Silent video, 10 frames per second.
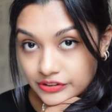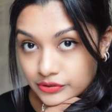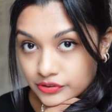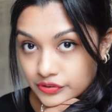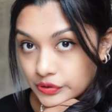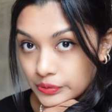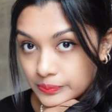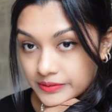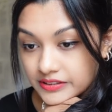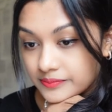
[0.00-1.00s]
use
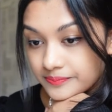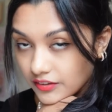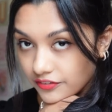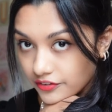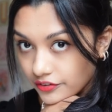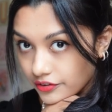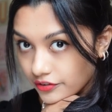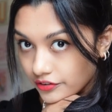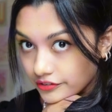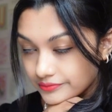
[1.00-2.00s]
ropes. If you know,
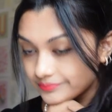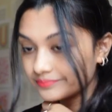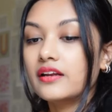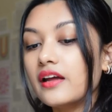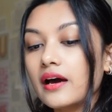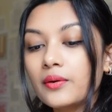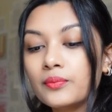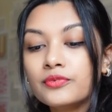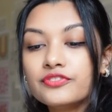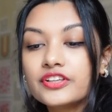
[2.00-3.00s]
you know. Now
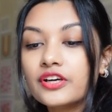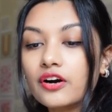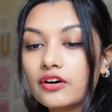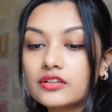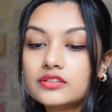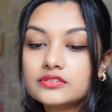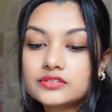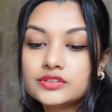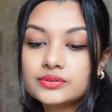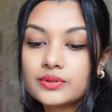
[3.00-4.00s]
moving
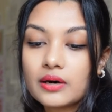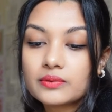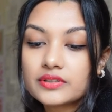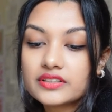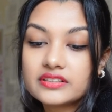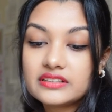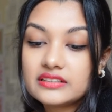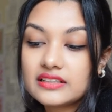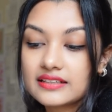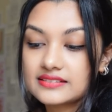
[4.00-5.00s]
on to our
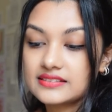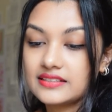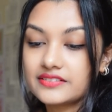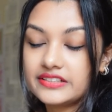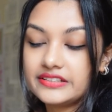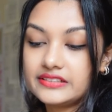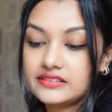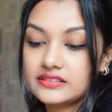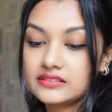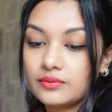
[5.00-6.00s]
next
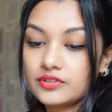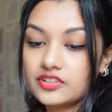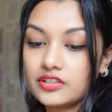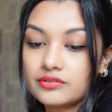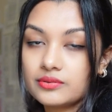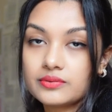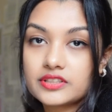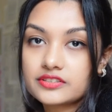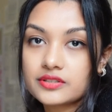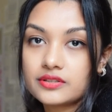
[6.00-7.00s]
series, which I don't know what
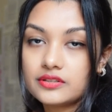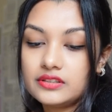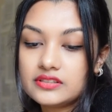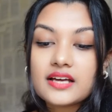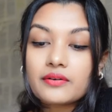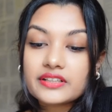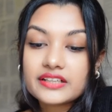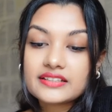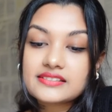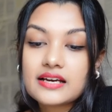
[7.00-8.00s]
it's called. Our
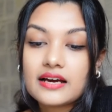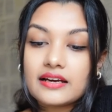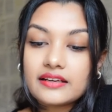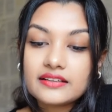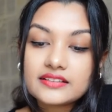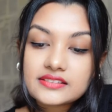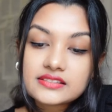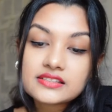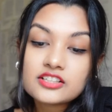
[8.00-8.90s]
next guy is